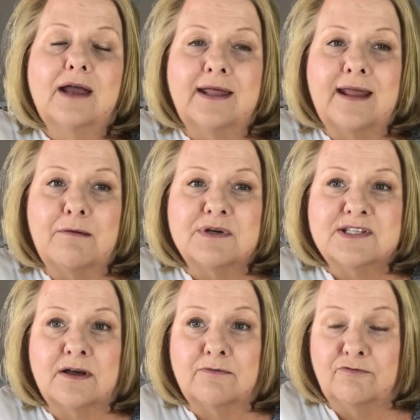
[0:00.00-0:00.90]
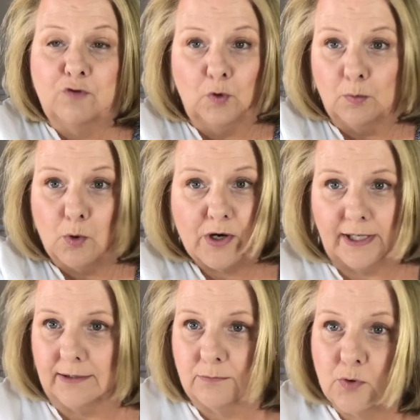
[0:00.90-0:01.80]
And that was a full
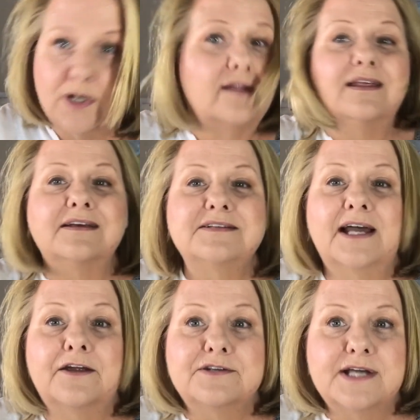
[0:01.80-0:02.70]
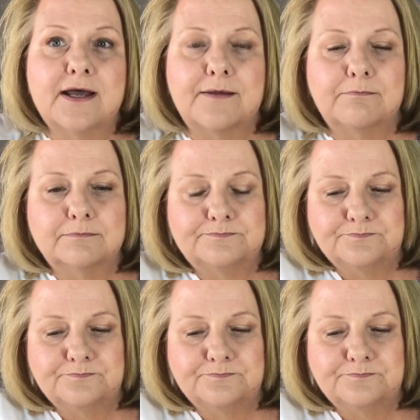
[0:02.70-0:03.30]
working the entire time.